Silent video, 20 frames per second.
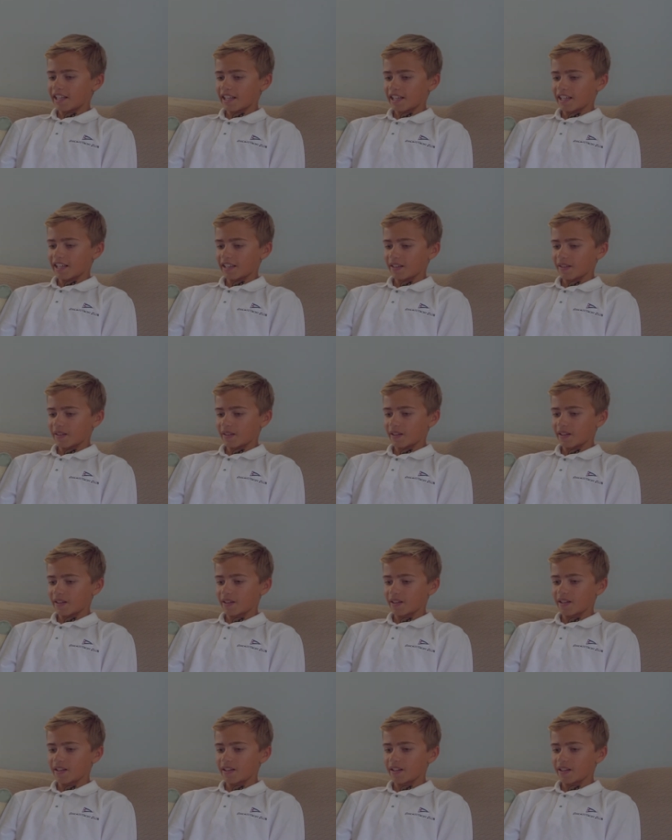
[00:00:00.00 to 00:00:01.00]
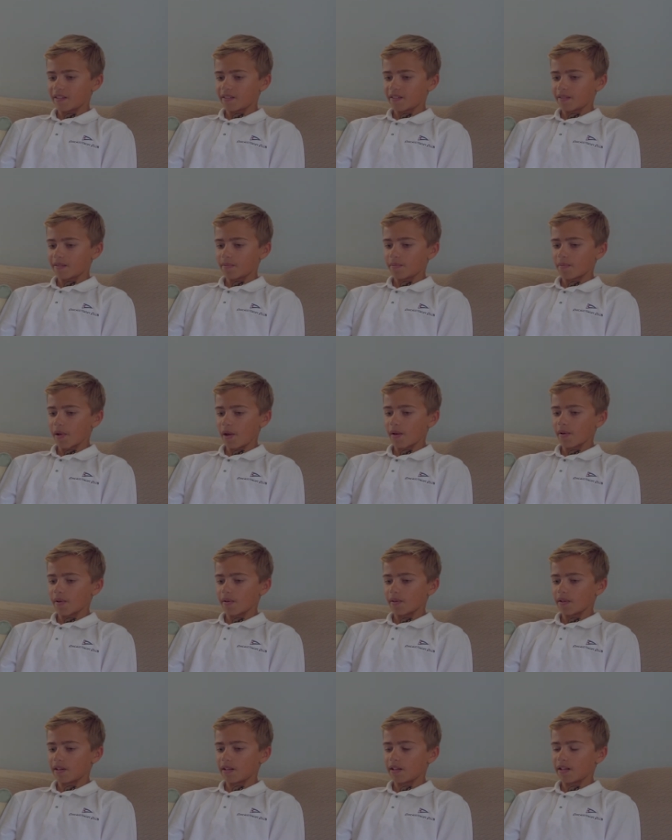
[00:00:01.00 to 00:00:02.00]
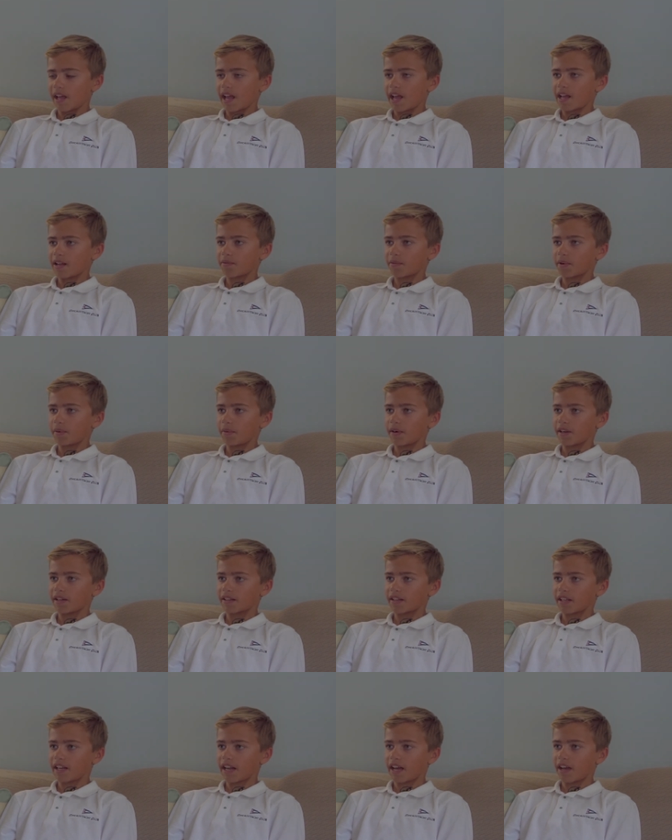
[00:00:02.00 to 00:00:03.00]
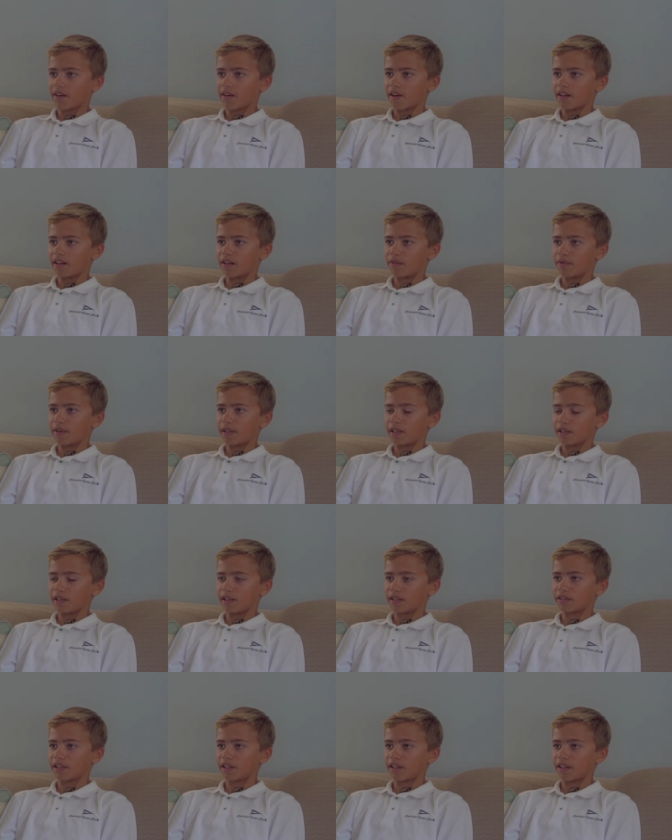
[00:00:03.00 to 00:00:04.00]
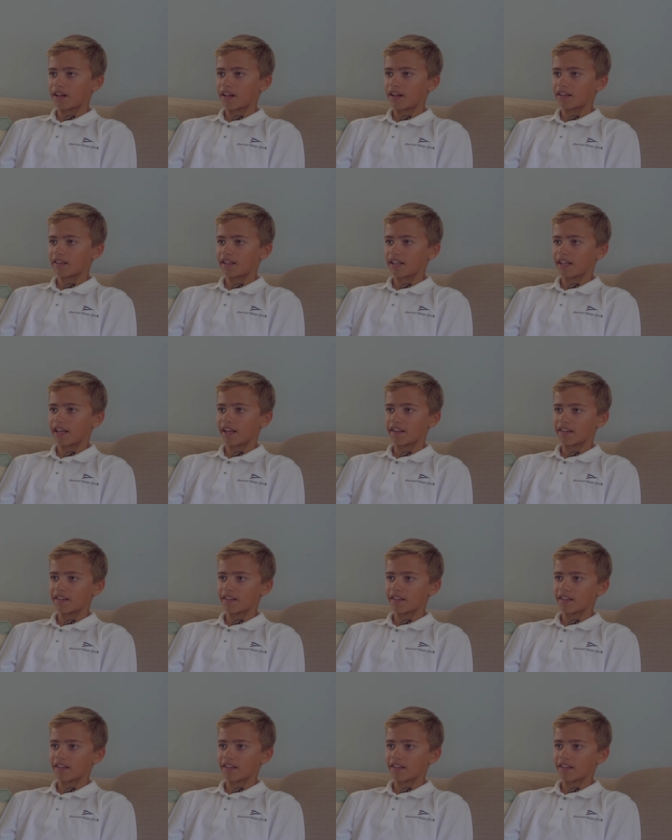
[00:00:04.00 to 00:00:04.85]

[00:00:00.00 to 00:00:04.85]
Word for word: then, uh, but in the end, we worked it out, and then we learned a lot together.